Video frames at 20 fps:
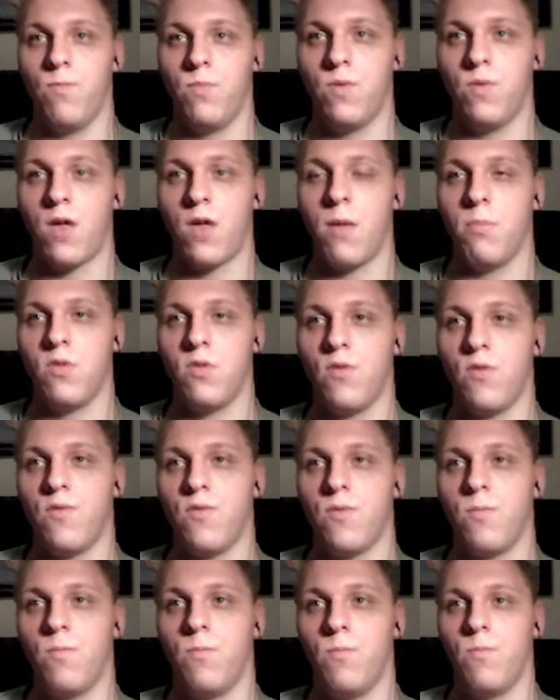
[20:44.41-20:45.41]
types of,
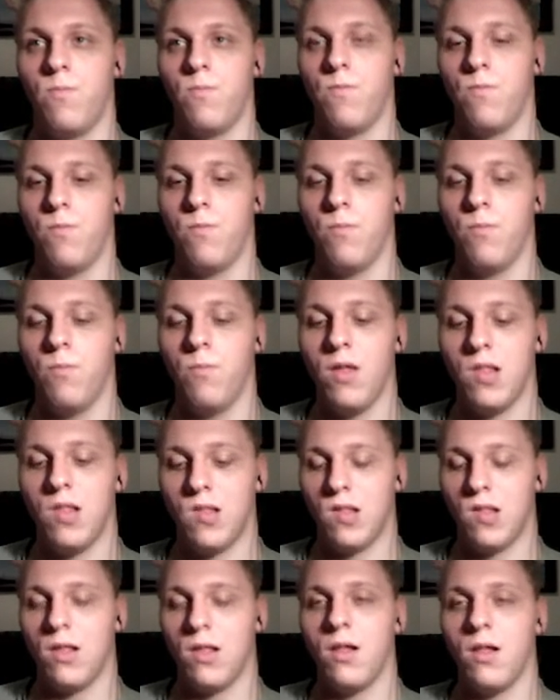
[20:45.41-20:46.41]

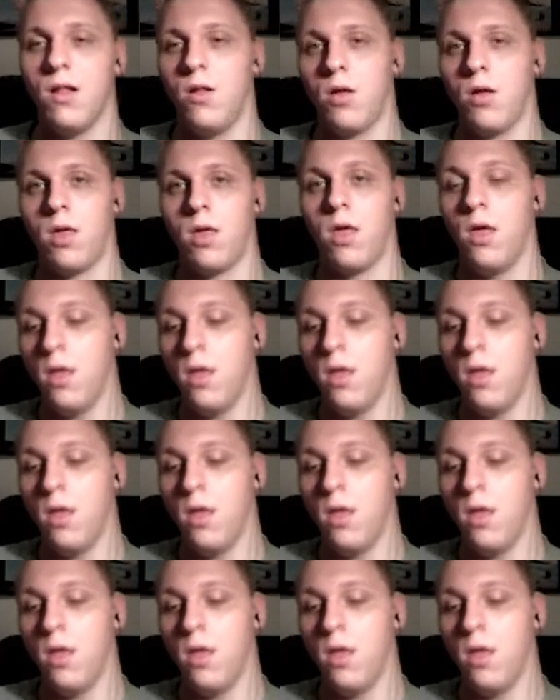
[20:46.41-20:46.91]
it's, look,